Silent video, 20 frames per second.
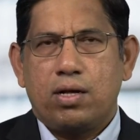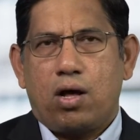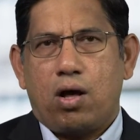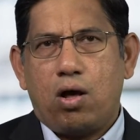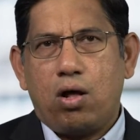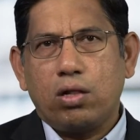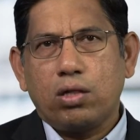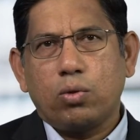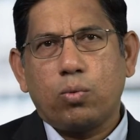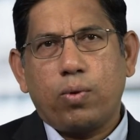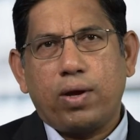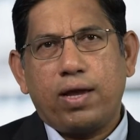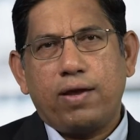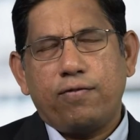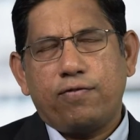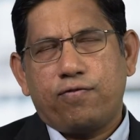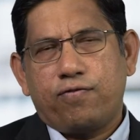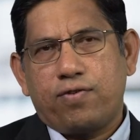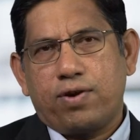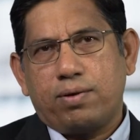all the
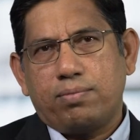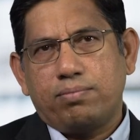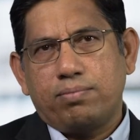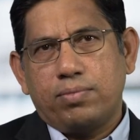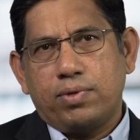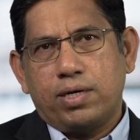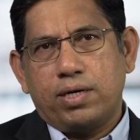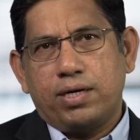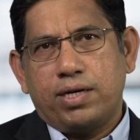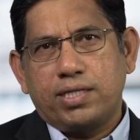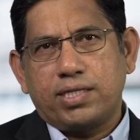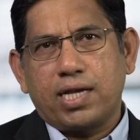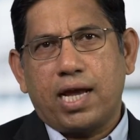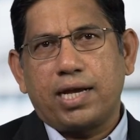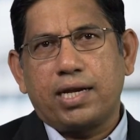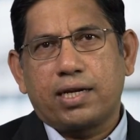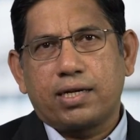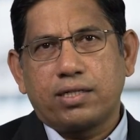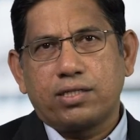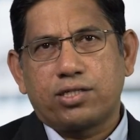way from
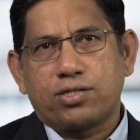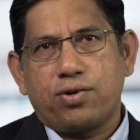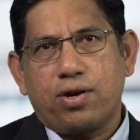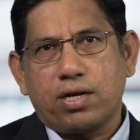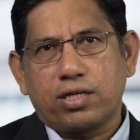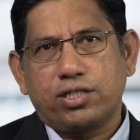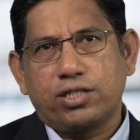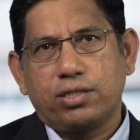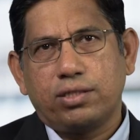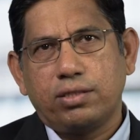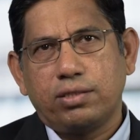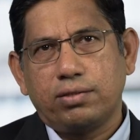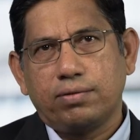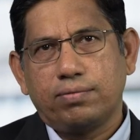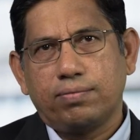design construction